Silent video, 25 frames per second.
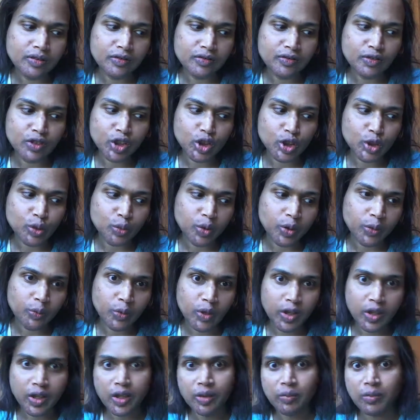first
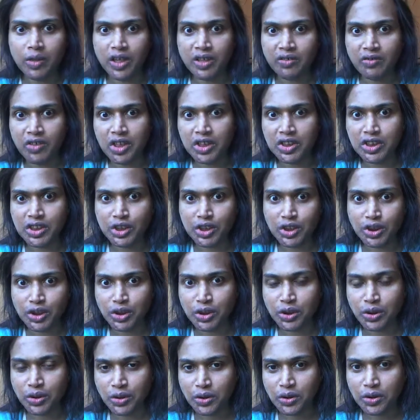prepare my veggie
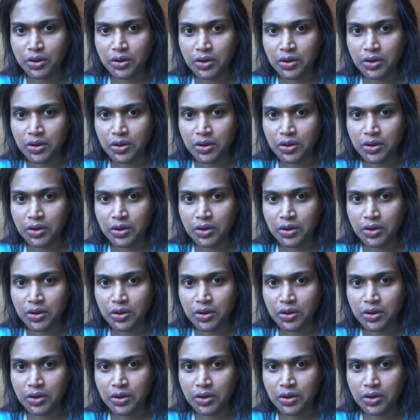stew.